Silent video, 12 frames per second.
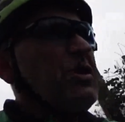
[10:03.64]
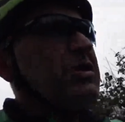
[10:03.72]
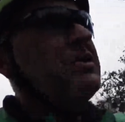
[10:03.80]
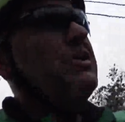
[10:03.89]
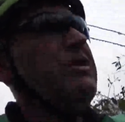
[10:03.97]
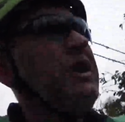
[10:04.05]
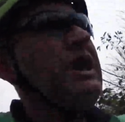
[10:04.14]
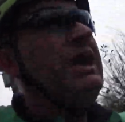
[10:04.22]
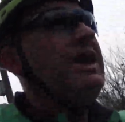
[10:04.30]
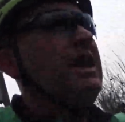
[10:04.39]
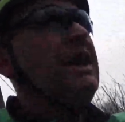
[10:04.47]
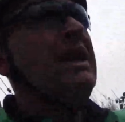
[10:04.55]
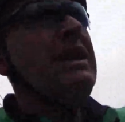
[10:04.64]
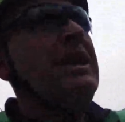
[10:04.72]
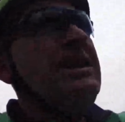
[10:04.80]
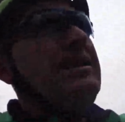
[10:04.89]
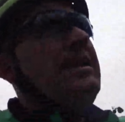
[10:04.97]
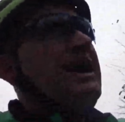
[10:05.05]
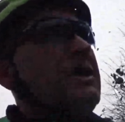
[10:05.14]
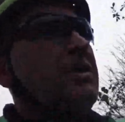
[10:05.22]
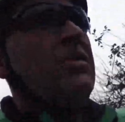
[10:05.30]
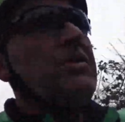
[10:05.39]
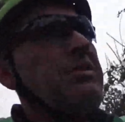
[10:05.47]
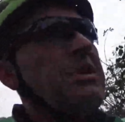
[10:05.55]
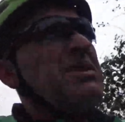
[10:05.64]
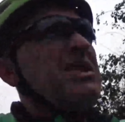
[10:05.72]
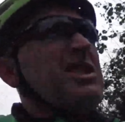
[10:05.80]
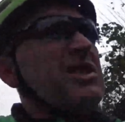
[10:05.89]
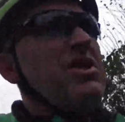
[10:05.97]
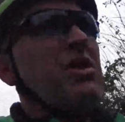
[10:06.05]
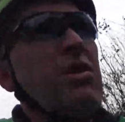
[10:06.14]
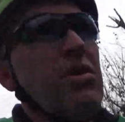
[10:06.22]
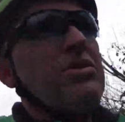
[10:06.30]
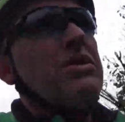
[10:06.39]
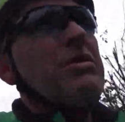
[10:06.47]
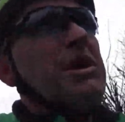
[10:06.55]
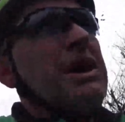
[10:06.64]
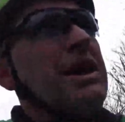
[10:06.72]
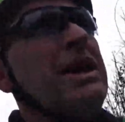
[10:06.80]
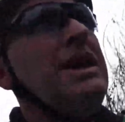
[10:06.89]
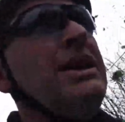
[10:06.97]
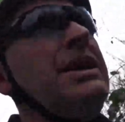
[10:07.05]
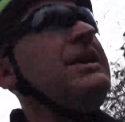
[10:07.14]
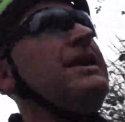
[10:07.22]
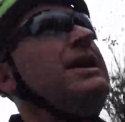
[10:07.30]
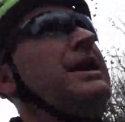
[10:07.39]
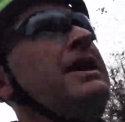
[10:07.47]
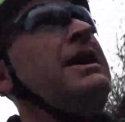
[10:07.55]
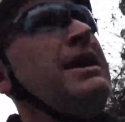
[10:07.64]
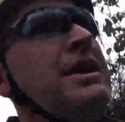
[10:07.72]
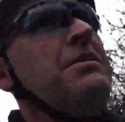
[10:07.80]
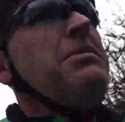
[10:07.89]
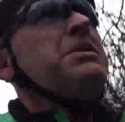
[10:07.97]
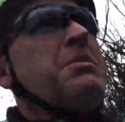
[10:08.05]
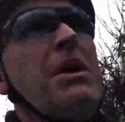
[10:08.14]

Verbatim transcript: it and stuff. I don't know, maybe it's just too close to the wheel. Maybe